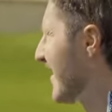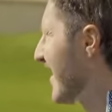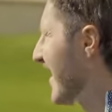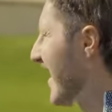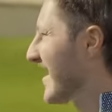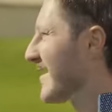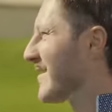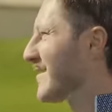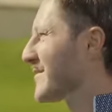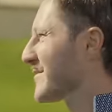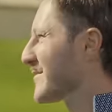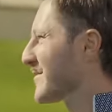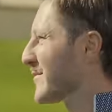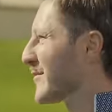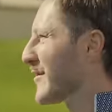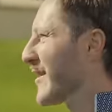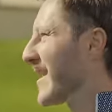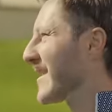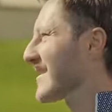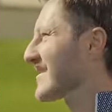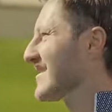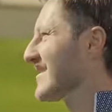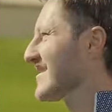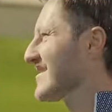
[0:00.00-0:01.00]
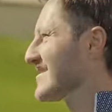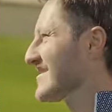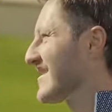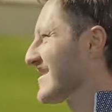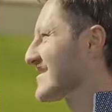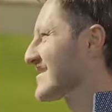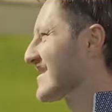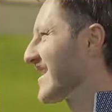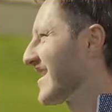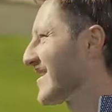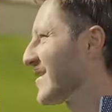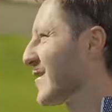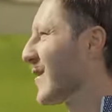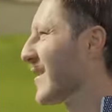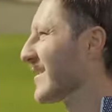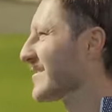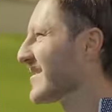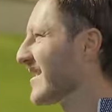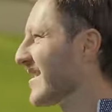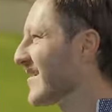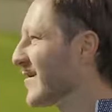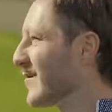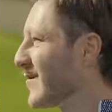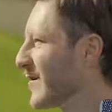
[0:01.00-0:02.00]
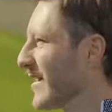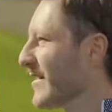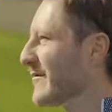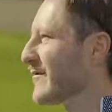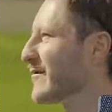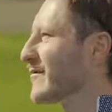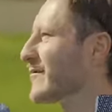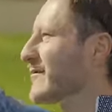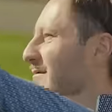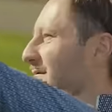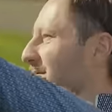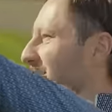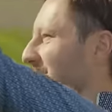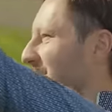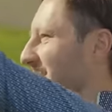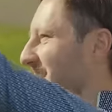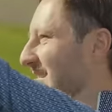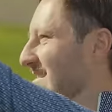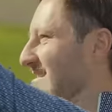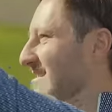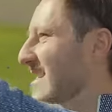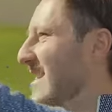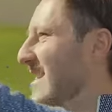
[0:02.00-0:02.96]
I don't practice. I just kind of yeah. go out there and whatever whatever